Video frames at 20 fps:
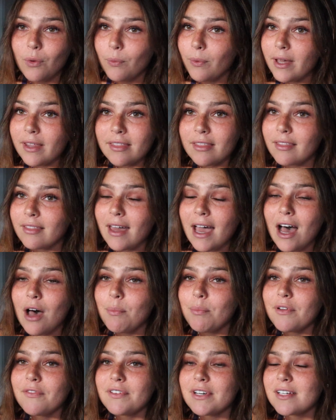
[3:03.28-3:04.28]
with the
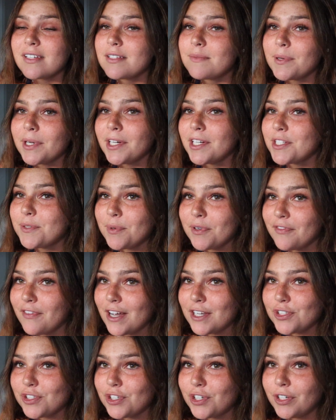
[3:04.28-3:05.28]
help of an experienced
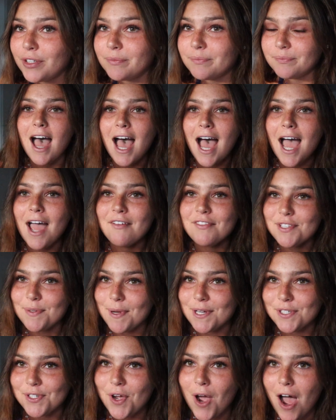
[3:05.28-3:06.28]
professional. I have a
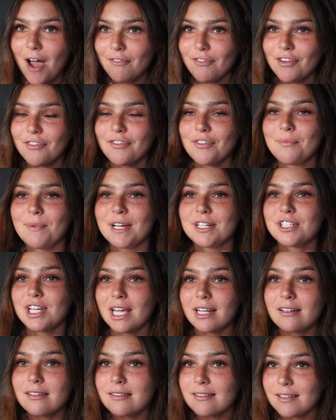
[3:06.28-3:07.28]
special offer for my
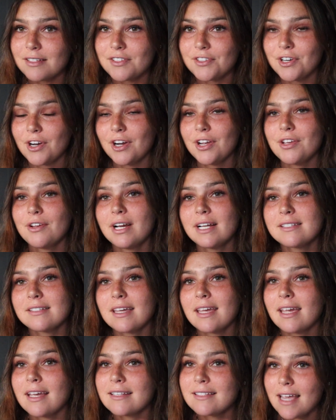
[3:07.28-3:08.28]
channel's listener. You guys
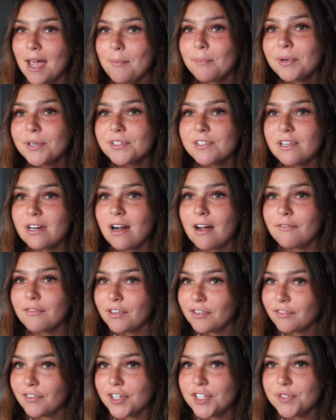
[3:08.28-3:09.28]
can get 10% off
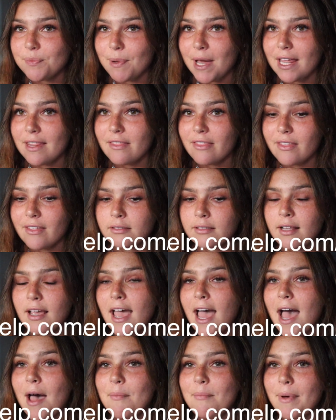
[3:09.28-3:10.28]
your first month
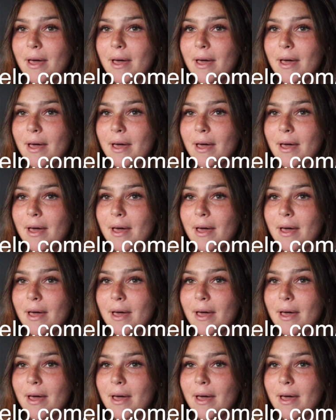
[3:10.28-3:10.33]
at